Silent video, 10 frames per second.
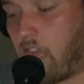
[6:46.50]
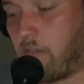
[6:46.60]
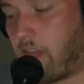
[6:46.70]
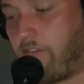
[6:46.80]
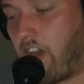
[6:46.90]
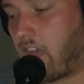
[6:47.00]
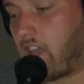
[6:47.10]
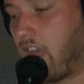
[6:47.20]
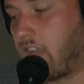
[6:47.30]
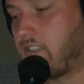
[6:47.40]
Anyway,
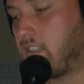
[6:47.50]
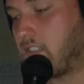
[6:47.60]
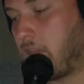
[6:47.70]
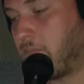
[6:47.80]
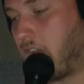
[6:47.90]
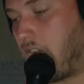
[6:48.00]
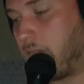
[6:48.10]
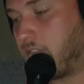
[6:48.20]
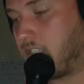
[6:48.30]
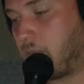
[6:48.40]
fuck.
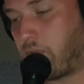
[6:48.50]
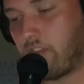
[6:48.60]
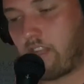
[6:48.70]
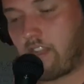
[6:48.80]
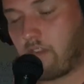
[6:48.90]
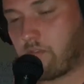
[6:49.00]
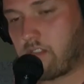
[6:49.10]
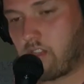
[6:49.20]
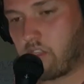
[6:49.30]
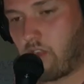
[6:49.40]
I'm disappointed that it
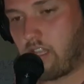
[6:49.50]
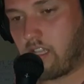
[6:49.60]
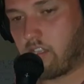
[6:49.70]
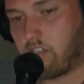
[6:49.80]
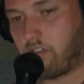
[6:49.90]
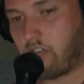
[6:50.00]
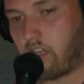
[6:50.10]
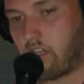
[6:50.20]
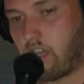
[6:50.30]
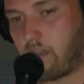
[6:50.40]
was an Australian
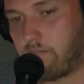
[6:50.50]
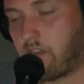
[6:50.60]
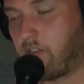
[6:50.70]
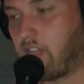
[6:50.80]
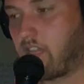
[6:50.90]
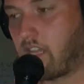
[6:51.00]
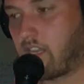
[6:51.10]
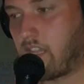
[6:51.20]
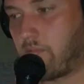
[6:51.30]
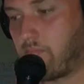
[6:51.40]
shooter. I'm annoyed
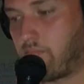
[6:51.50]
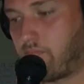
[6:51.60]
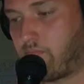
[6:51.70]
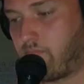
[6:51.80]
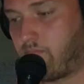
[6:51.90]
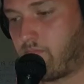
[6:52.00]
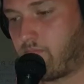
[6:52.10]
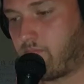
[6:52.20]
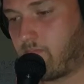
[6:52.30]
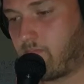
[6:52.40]
that they
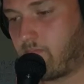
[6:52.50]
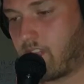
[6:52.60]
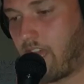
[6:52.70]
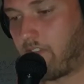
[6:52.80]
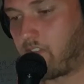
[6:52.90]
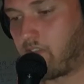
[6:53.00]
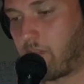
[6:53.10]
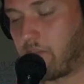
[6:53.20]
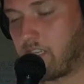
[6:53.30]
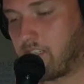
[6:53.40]
live
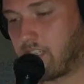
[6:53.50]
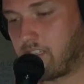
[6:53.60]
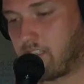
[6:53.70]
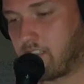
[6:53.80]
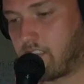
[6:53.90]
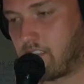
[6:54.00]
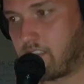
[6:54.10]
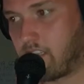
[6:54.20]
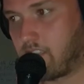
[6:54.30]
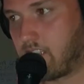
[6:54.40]
streamed it because that's just
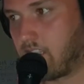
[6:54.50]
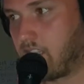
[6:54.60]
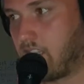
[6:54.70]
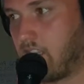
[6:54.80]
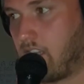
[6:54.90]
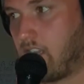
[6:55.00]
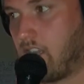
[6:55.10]
disgusting.